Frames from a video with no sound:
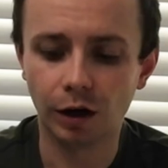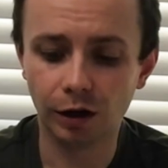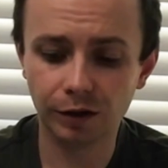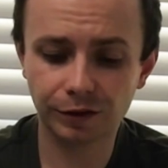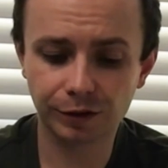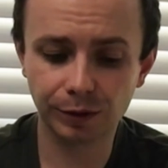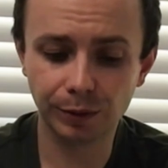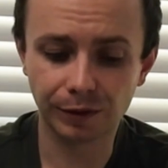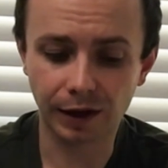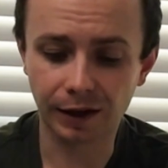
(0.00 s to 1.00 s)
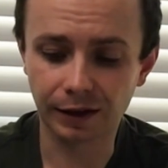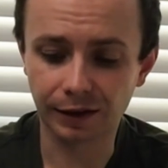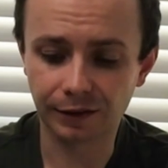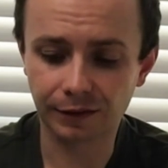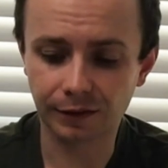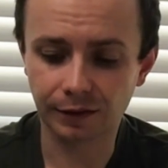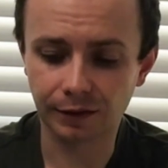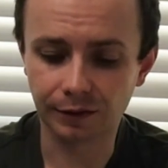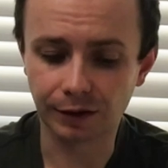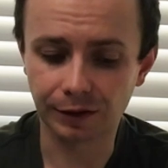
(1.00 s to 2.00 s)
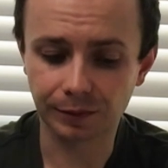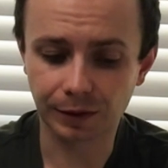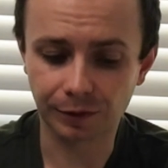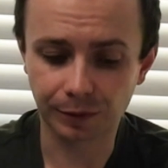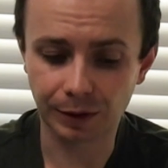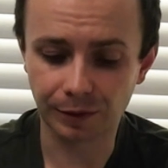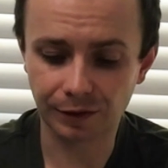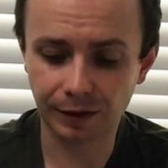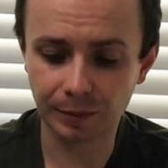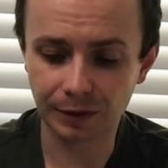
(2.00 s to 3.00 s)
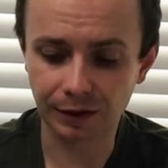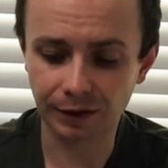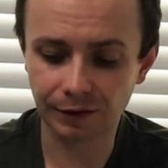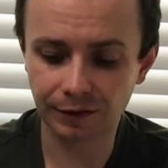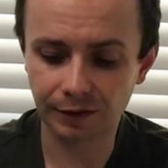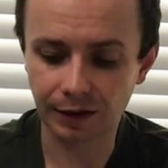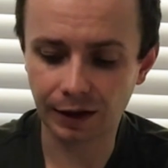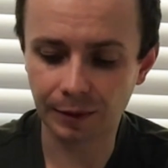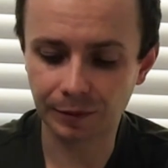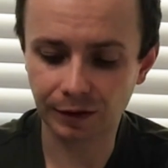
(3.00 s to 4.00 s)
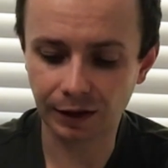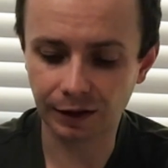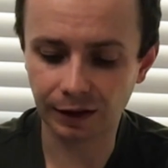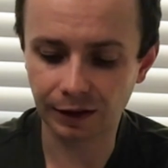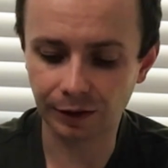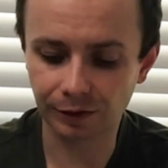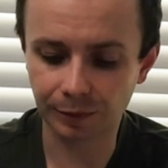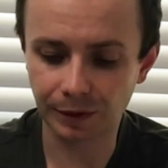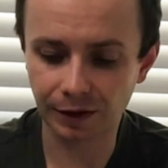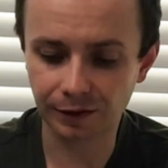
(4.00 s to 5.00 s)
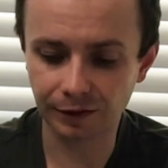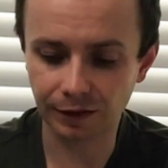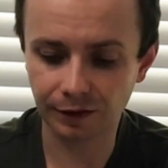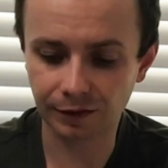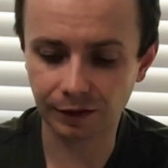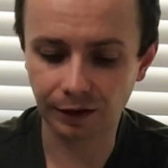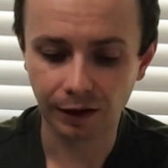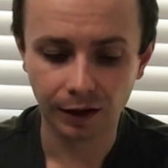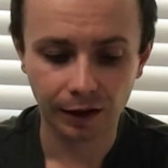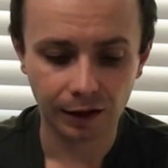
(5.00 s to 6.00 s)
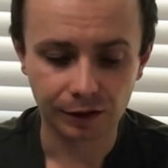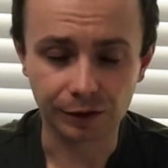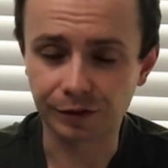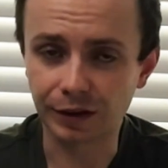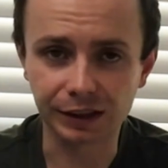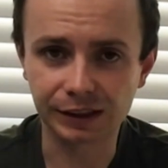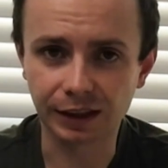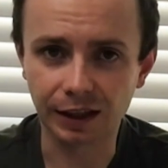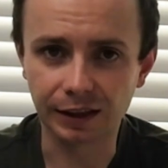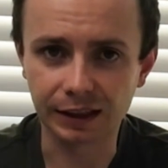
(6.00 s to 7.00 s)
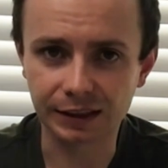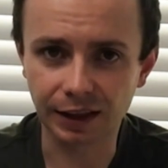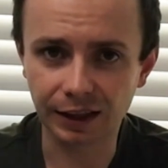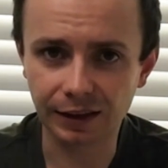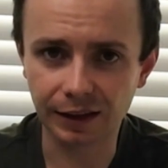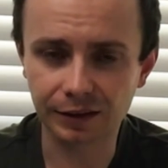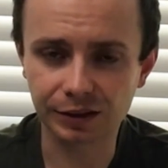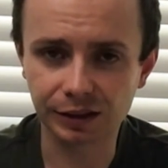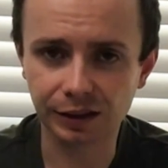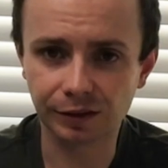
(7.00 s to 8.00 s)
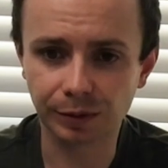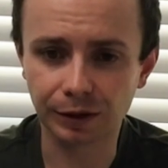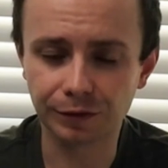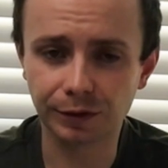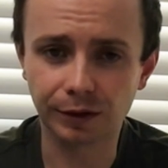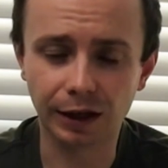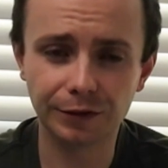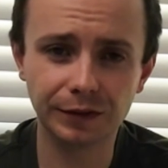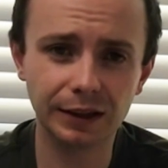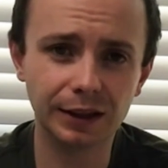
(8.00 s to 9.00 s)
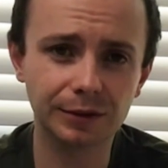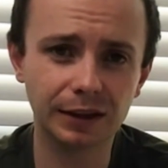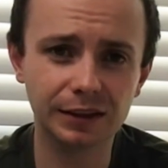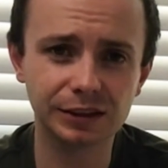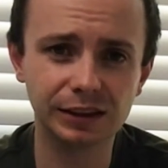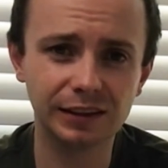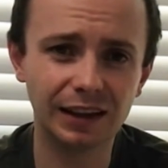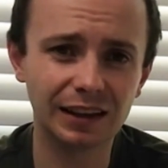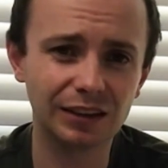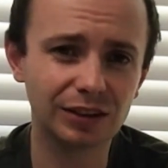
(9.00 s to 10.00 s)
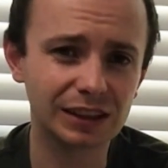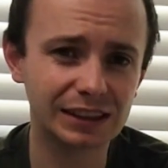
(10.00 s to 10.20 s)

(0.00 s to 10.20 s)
All screws on this, right? Because when I was assembling this to get it in and out of the box yesterday, they're very solid. It's like the SSG24. I felt like with SSG10 they took a